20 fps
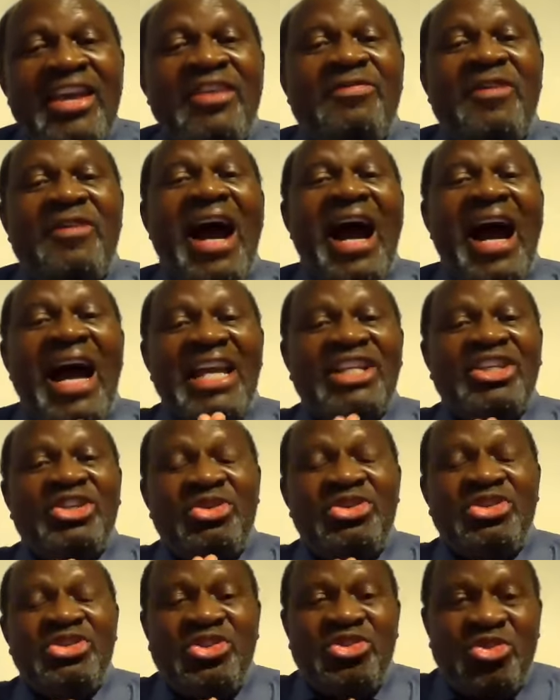If I
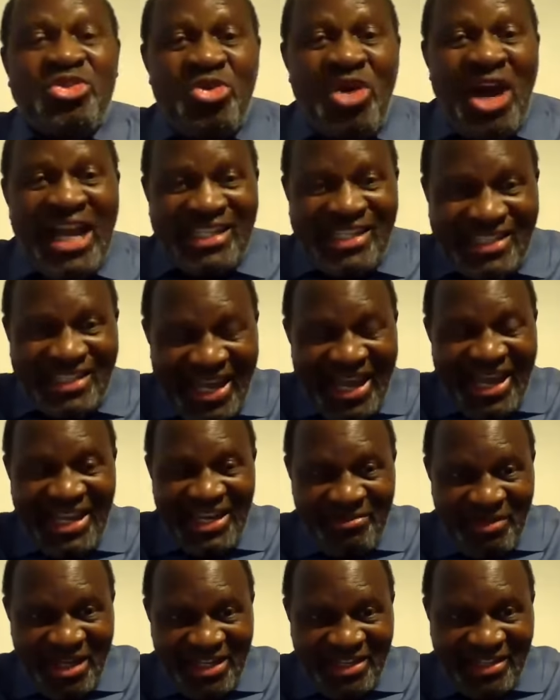don't do
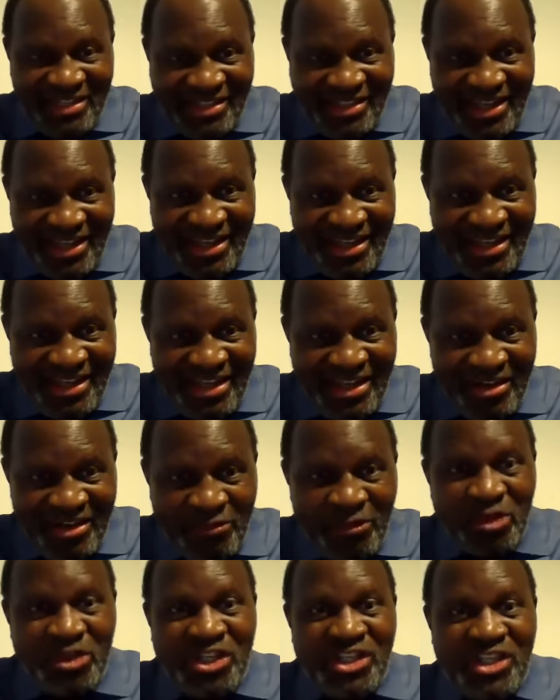assignments
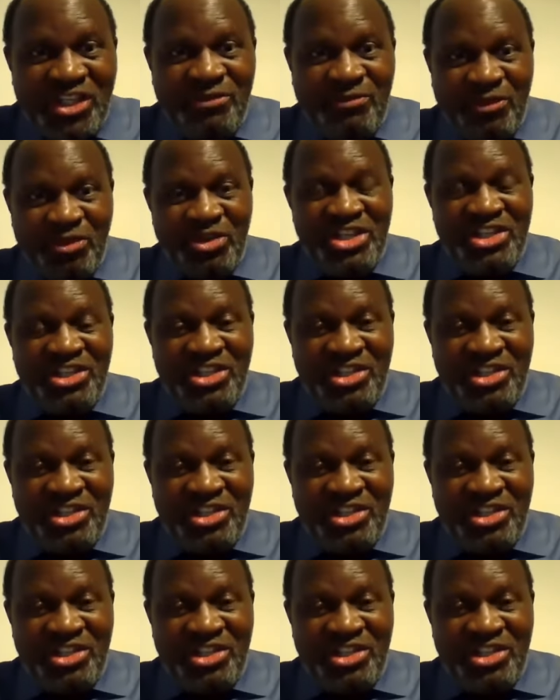for civil